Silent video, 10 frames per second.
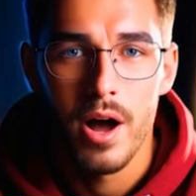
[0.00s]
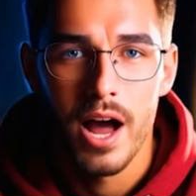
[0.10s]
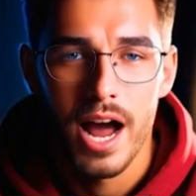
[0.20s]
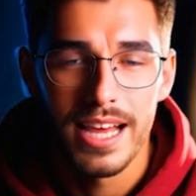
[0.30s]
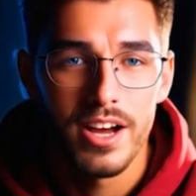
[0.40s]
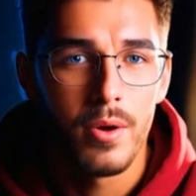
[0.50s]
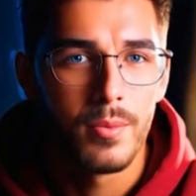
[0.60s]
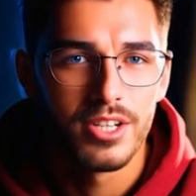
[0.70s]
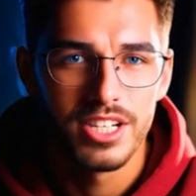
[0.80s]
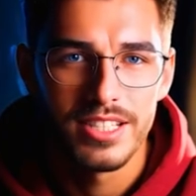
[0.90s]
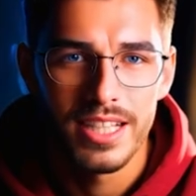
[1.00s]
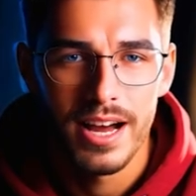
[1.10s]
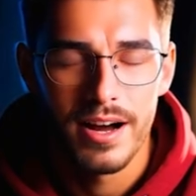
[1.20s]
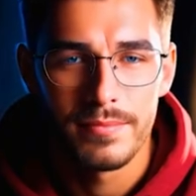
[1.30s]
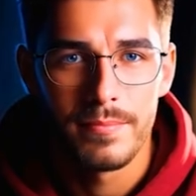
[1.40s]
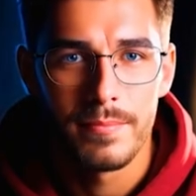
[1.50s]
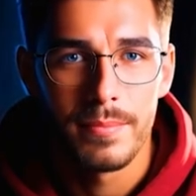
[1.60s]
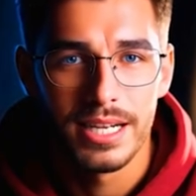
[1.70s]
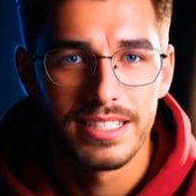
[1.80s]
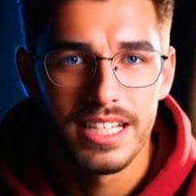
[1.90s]
I know we were just there, but
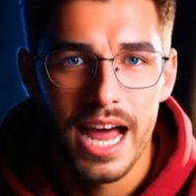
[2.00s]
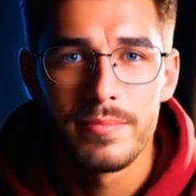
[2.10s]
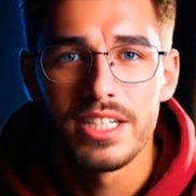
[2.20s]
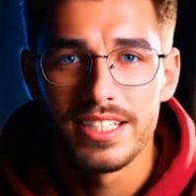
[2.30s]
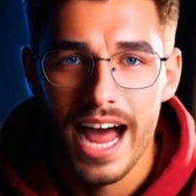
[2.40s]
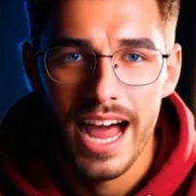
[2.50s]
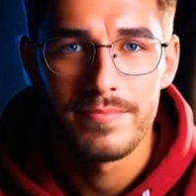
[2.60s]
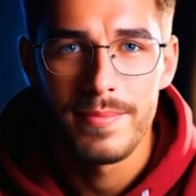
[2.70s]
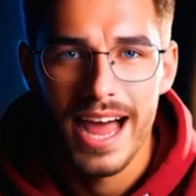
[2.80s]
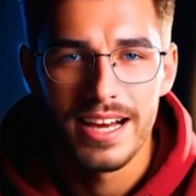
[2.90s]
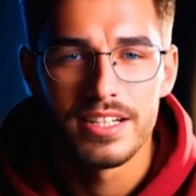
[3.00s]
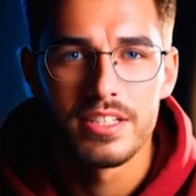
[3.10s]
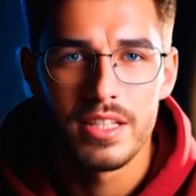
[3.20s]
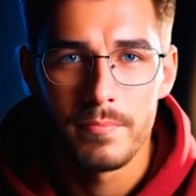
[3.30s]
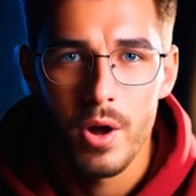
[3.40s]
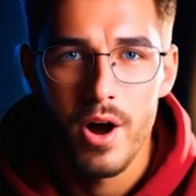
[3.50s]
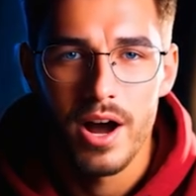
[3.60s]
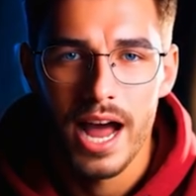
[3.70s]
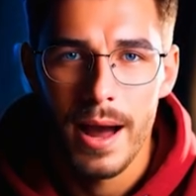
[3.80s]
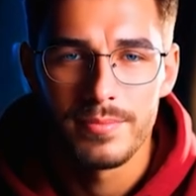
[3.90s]
it's time to dive back into the More
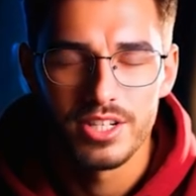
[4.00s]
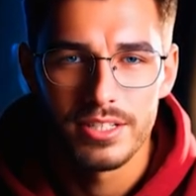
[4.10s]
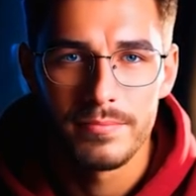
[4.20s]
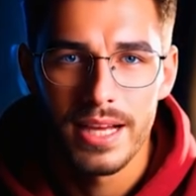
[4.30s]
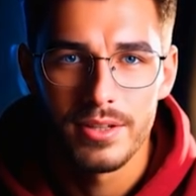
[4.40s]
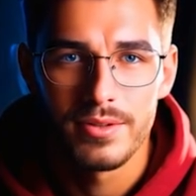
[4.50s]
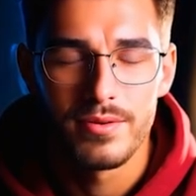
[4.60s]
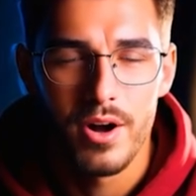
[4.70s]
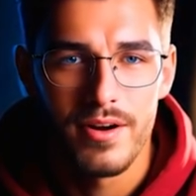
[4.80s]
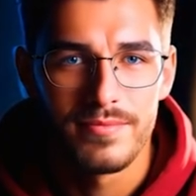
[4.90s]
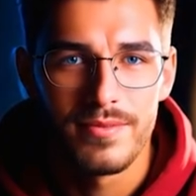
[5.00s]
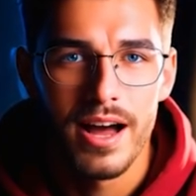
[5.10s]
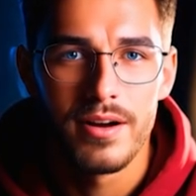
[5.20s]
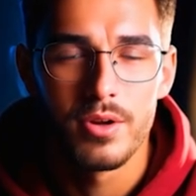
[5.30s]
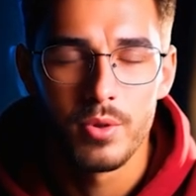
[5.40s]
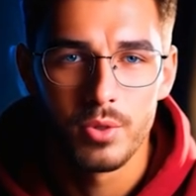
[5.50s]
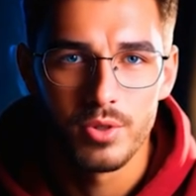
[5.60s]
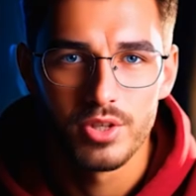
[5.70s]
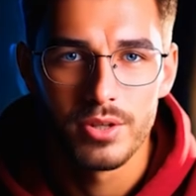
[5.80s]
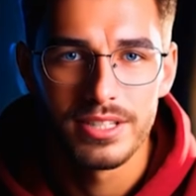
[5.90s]
Options menu for our final
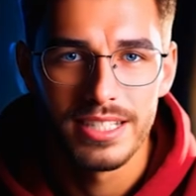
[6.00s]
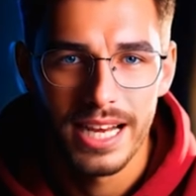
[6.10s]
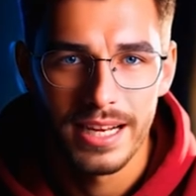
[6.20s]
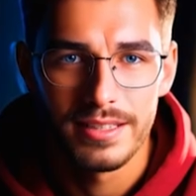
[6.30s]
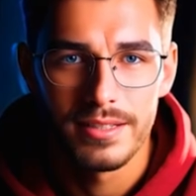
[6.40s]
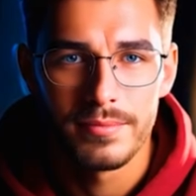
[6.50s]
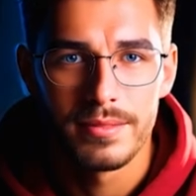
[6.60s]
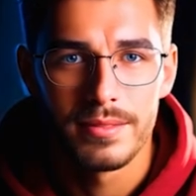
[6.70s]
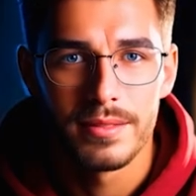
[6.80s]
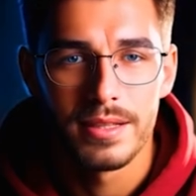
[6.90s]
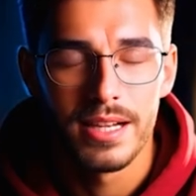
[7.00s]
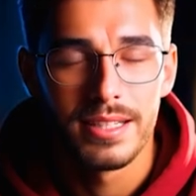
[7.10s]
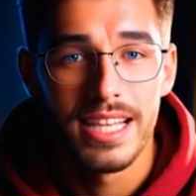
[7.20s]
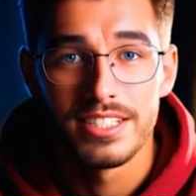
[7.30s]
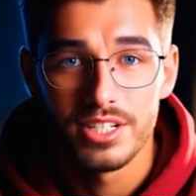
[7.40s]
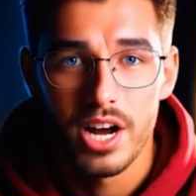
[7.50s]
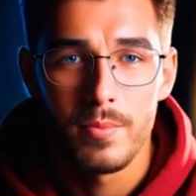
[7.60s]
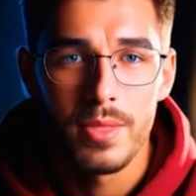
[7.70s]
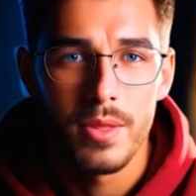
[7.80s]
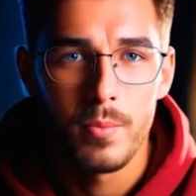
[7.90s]
crucial settings. Let's start
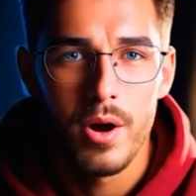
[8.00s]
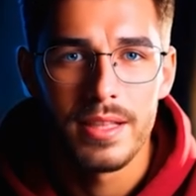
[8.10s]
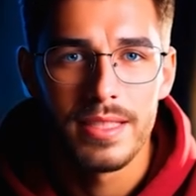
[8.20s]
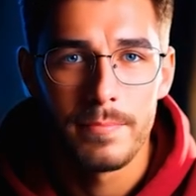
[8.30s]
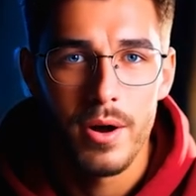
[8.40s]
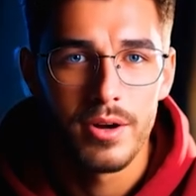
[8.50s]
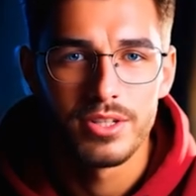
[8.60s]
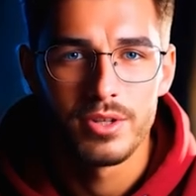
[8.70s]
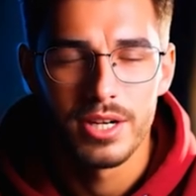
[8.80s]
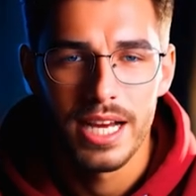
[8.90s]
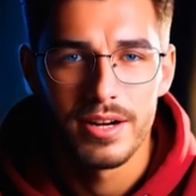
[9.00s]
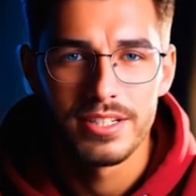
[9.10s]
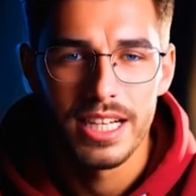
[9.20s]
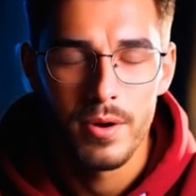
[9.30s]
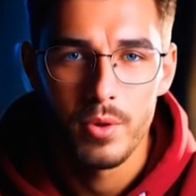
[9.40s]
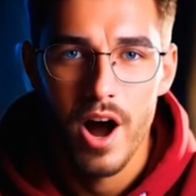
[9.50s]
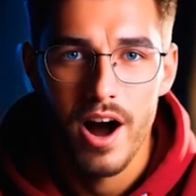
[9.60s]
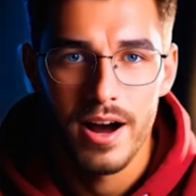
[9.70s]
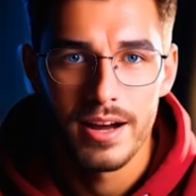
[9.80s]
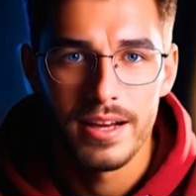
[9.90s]
with the one that most creators get
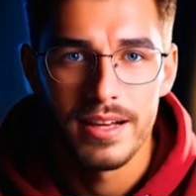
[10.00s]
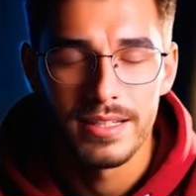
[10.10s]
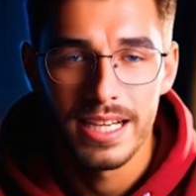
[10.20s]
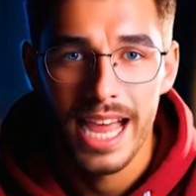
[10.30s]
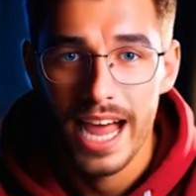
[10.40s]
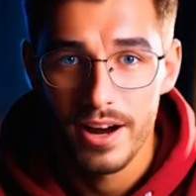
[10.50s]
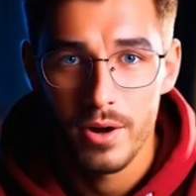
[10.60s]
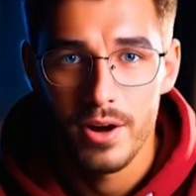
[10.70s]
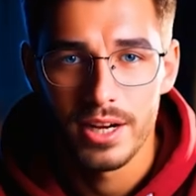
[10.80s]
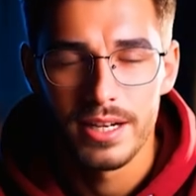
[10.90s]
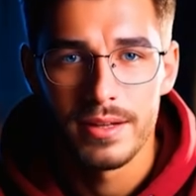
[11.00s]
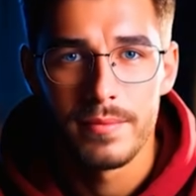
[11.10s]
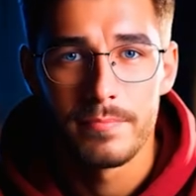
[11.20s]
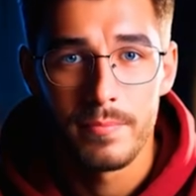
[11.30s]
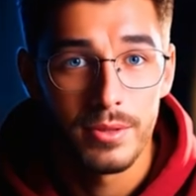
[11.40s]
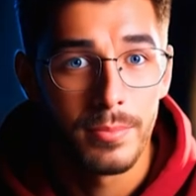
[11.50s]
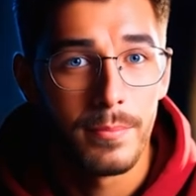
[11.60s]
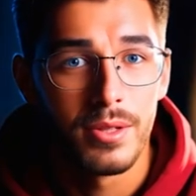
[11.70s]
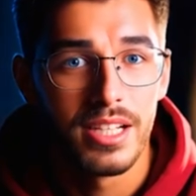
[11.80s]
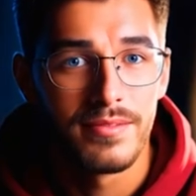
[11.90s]
wrong: the category. Most
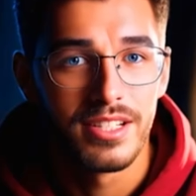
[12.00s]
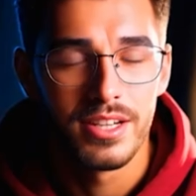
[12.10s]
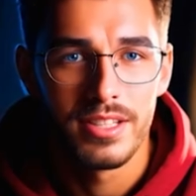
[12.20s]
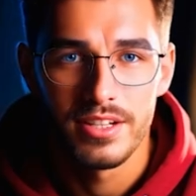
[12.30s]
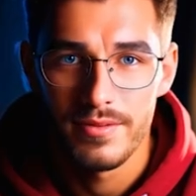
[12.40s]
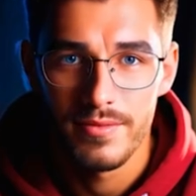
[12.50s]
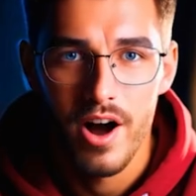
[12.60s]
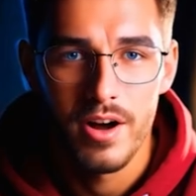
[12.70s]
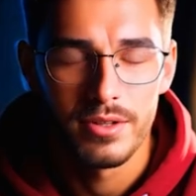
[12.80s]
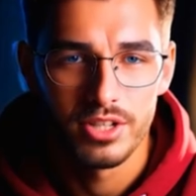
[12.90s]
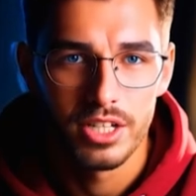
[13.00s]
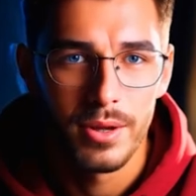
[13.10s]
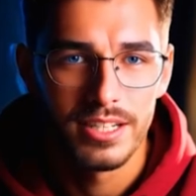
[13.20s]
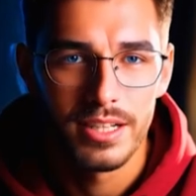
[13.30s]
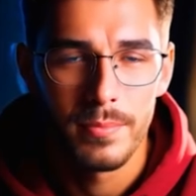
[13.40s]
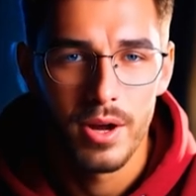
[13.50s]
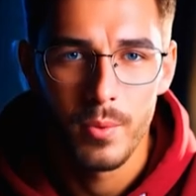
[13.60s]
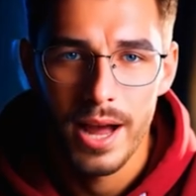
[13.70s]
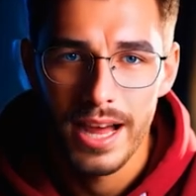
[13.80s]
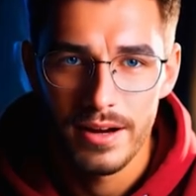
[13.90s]
people leave this on the default or just pick something
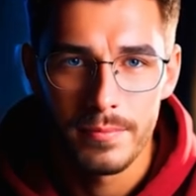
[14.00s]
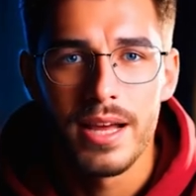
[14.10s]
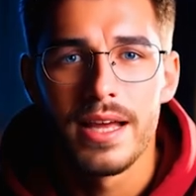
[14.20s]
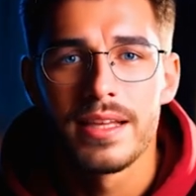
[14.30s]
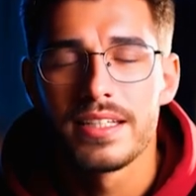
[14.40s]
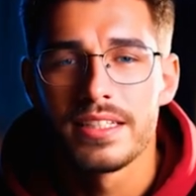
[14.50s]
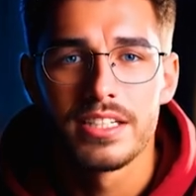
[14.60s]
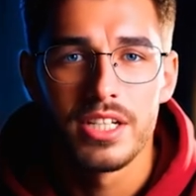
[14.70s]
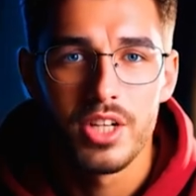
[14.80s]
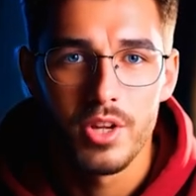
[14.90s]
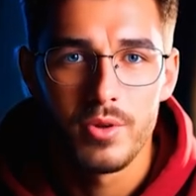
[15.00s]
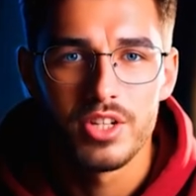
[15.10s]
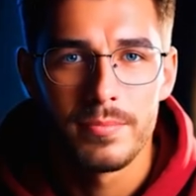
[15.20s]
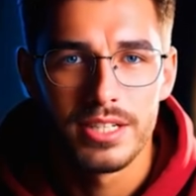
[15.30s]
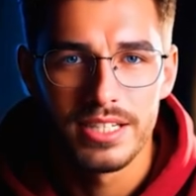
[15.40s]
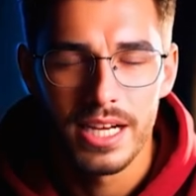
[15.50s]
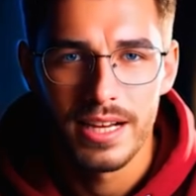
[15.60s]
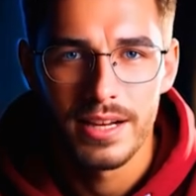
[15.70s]
random. This is a huge mistake.